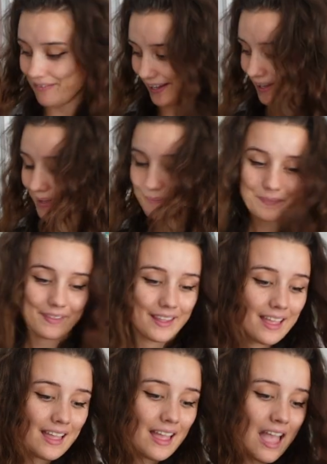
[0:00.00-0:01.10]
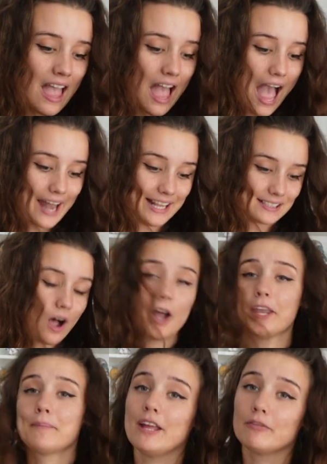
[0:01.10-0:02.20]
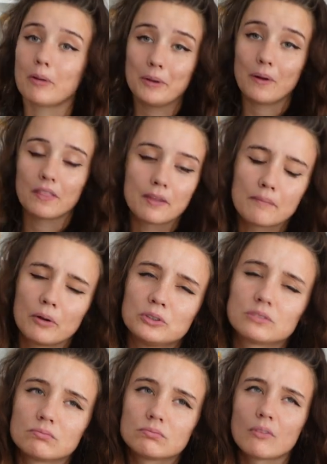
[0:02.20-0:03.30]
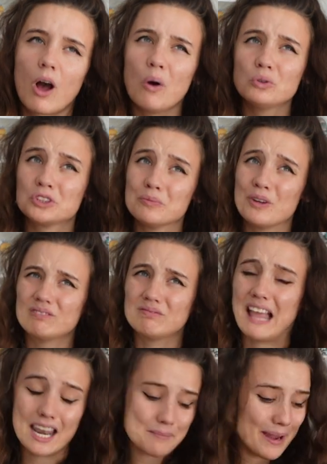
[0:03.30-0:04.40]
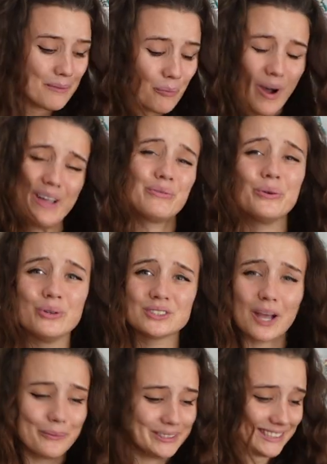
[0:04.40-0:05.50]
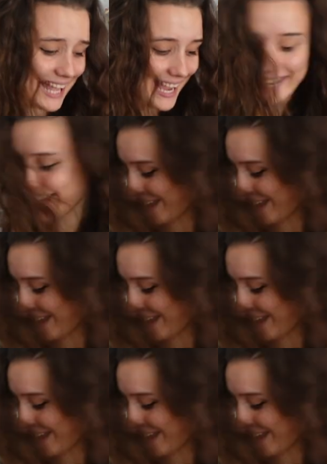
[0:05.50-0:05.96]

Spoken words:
figure, and it's arguably probably one of the most ultimate anime waifus, I would say.